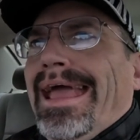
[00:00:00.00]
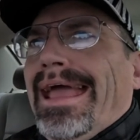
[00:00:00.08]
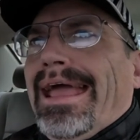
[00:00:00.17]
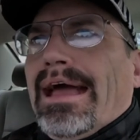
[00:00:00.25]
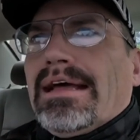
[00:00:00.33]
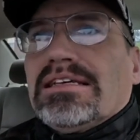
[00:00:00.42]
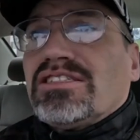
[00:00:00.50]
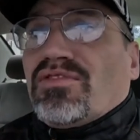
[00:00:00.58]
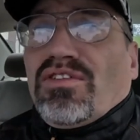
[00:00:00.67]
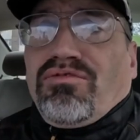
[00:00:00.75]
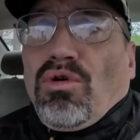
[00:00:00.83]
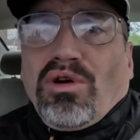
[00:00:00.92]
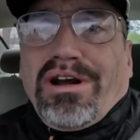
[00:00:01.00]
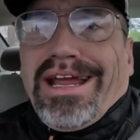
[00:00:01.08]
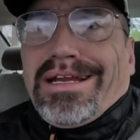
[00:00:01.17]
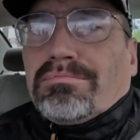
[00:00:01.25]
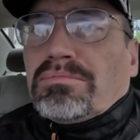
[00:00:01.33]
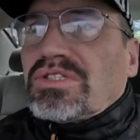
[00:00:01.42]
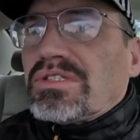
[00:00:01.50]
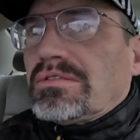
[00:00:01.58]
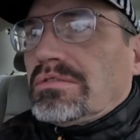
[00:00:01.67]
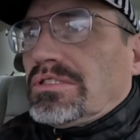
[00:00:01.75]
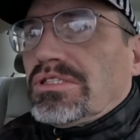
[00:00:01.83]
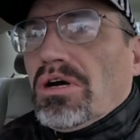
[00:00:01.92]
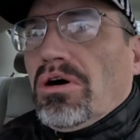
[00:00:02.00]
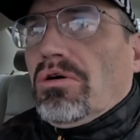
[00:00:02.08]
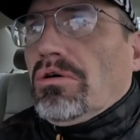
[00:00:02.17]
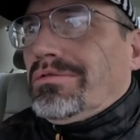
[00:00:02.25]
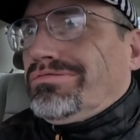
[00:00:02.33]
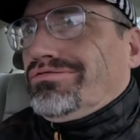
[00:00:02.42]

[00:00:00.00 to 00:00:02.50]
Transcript: and it's for four items so